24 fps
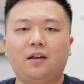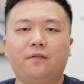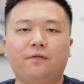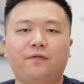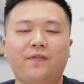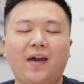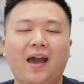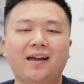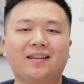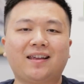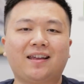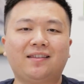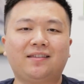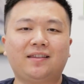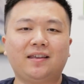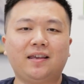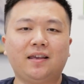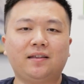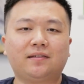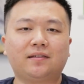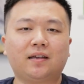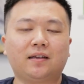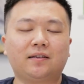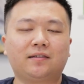And in fact,
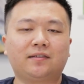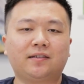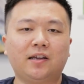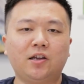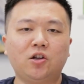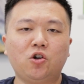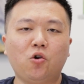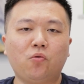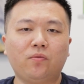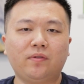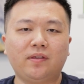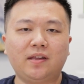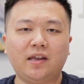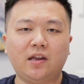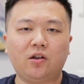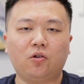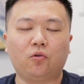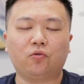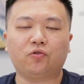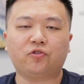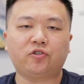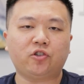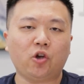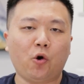these single
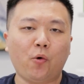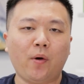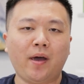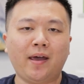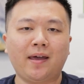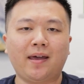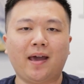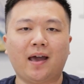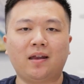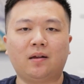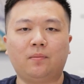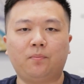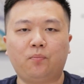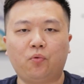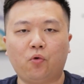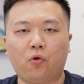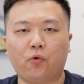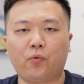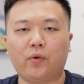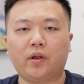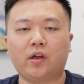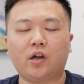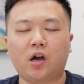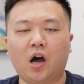needle sewing and
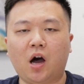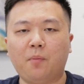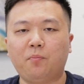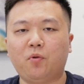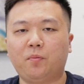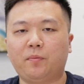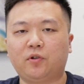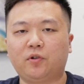embroidery combo